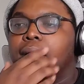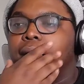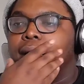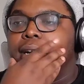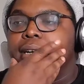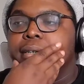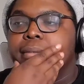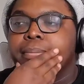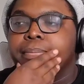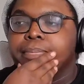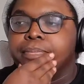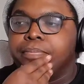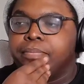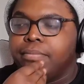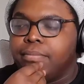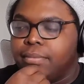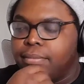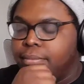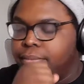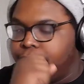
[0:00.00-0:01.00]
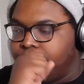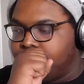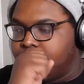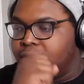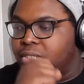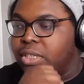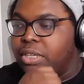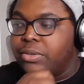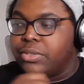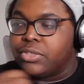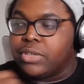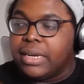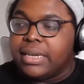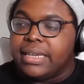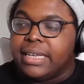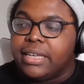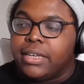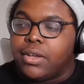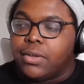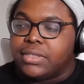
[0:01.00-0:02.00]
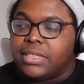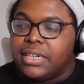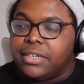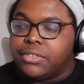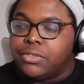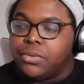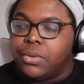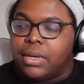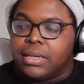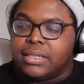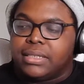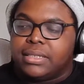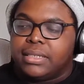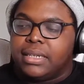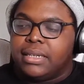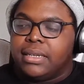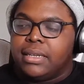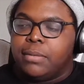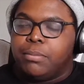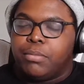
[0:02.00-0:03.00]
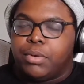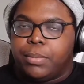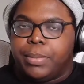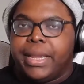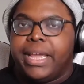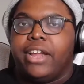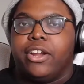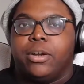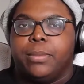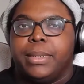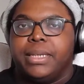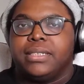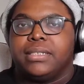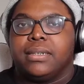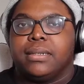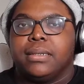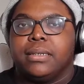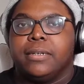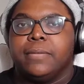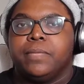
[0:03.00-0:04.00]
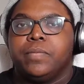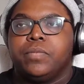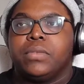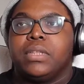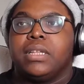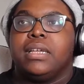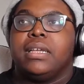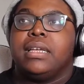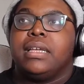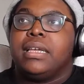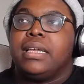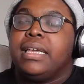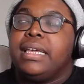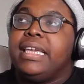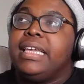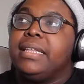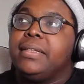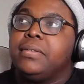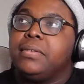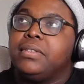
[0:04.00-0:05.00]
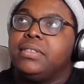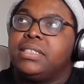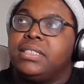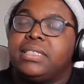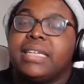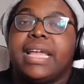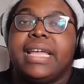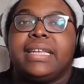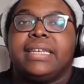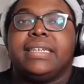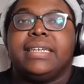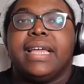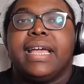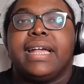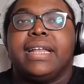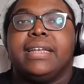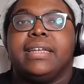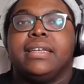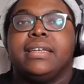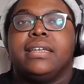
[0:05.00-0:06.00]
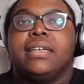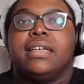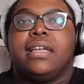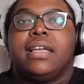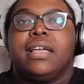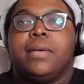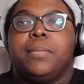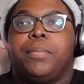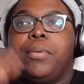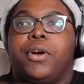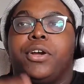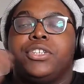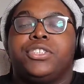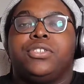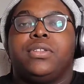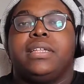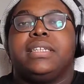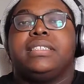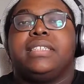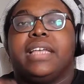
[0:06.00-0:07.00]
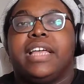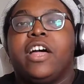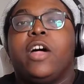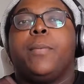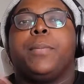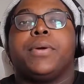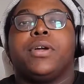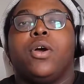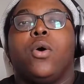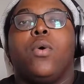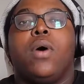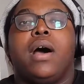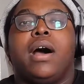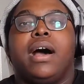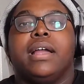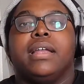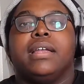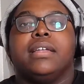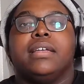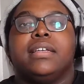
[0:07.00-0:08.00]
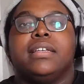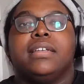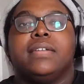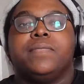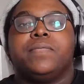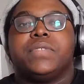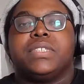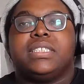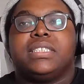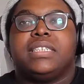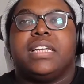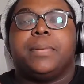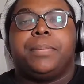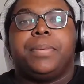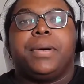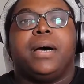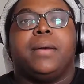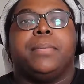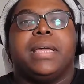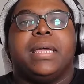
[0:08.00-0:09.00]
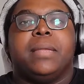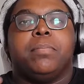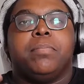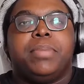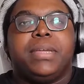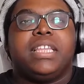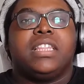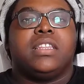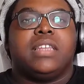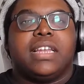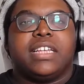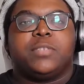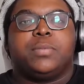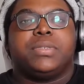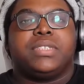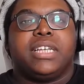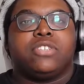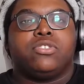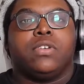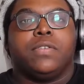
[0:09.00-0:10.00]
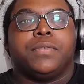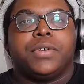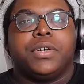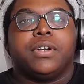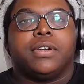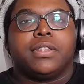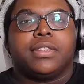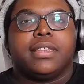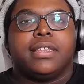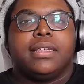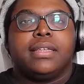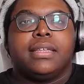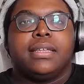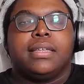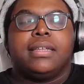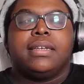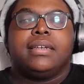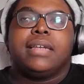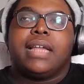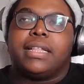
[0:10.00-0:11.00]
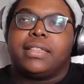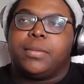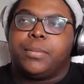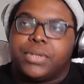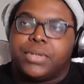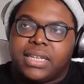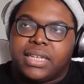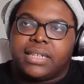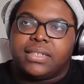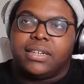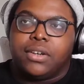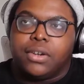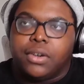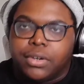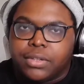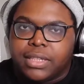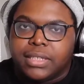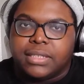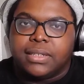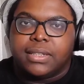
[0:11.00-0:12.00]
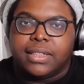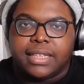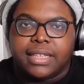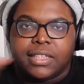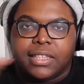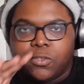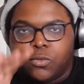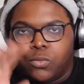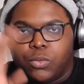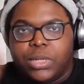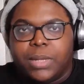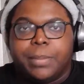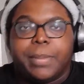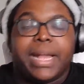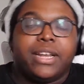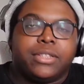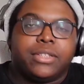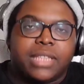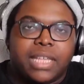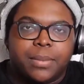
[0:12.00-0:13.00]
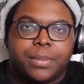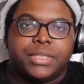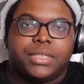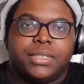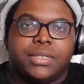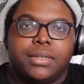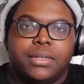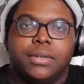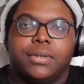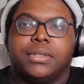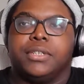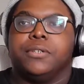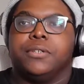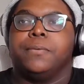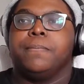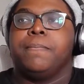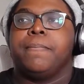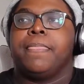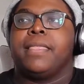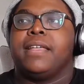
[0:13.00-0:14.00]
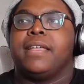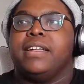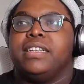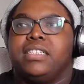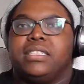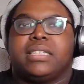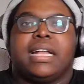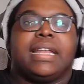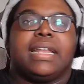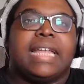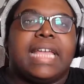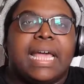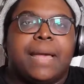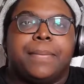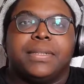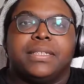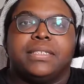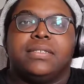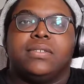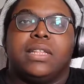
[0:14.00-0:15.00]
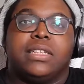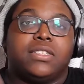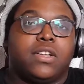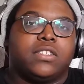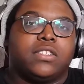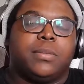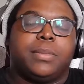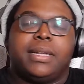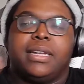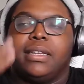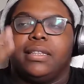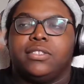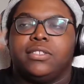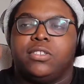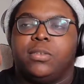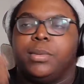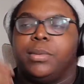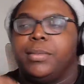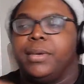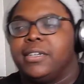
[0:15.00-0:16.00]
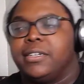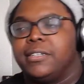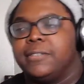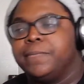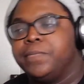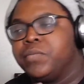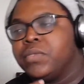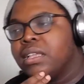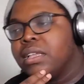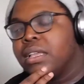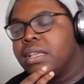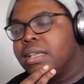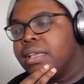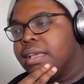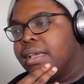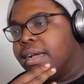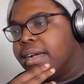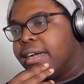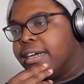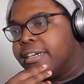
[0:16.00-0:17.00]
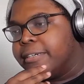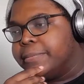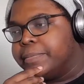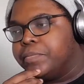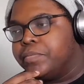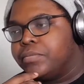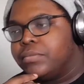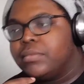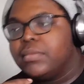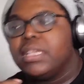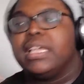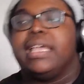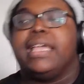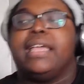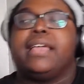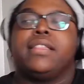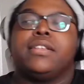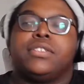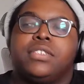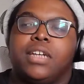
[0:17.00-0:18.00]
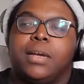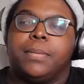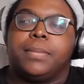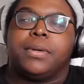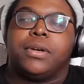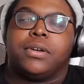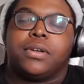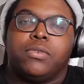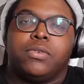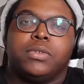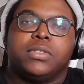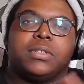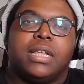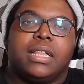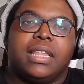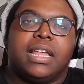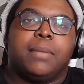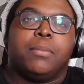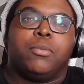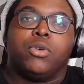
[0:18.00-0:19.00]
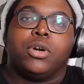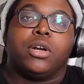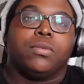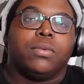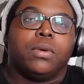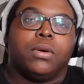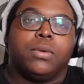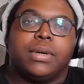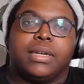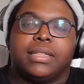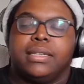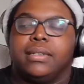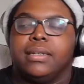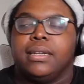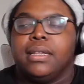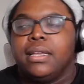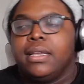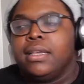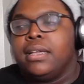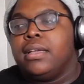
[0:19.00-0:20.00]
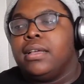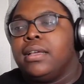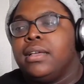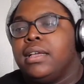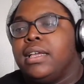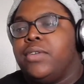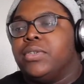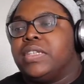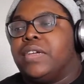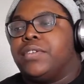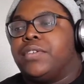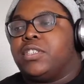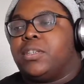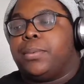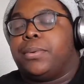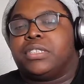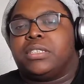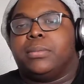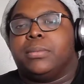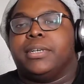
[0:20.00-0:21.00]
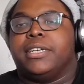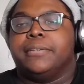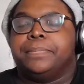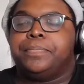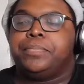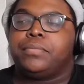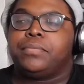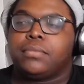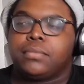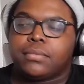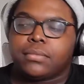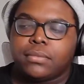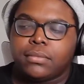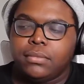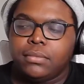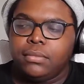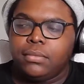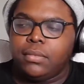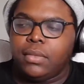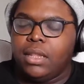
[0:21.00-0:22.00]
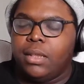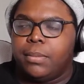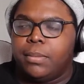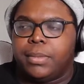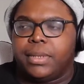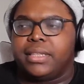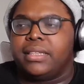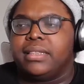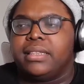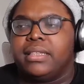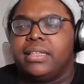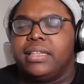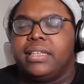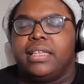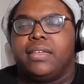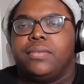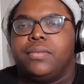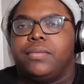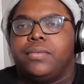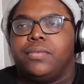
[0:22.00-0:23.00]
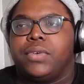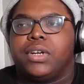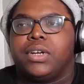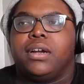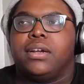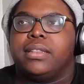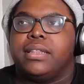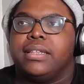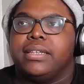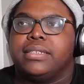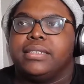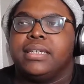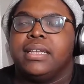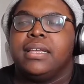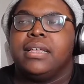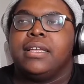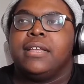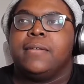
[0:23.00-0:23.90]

Um, so he was trying to get Goten and Trunks prepared. Basically, he stayed dead partially to help Gohan step up and be the next protector of Earth. Not that protecting Earth is a thing that's really mattered that much to Goku. It just kind of happens. They talked about it in the Super manga. Um, English dub Goku is a lot more heroic than he was ever supposed to be. But regardless,